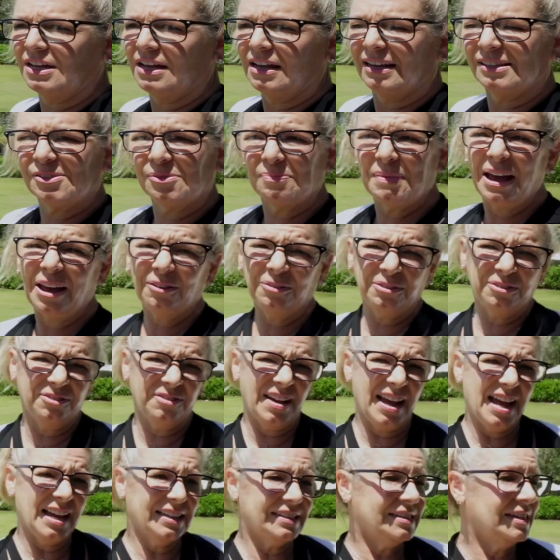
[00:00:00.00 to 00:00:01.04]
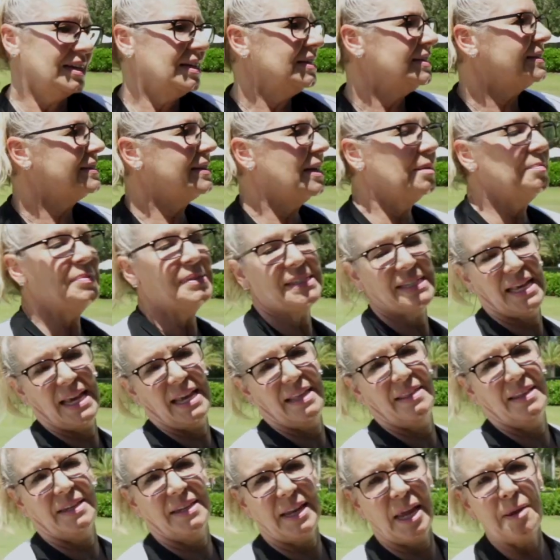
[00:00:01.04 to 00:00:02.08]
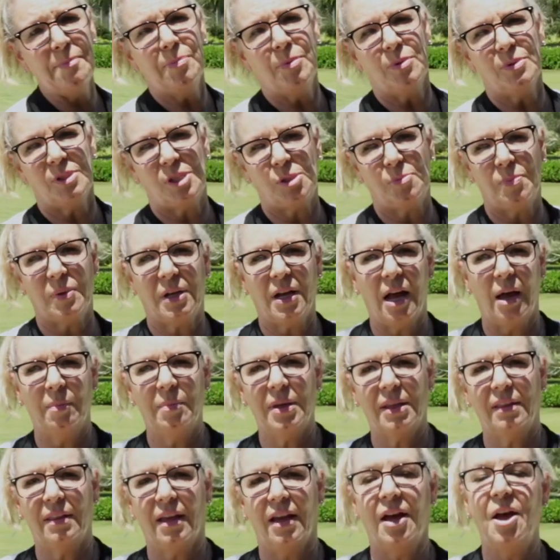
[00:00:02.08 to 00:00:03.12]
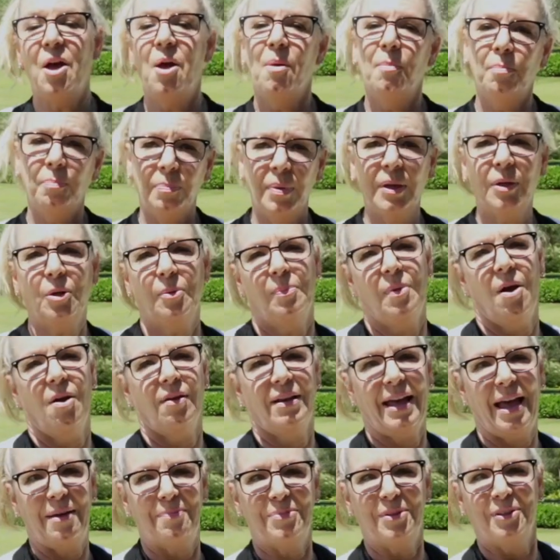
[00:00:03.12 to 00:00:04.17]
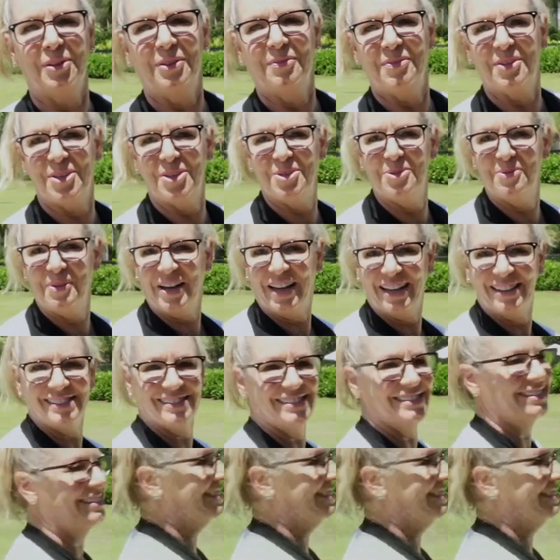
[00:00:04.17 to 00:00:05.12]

As a matter of fact, some say that Naples is becoming the pickleball capital of the US.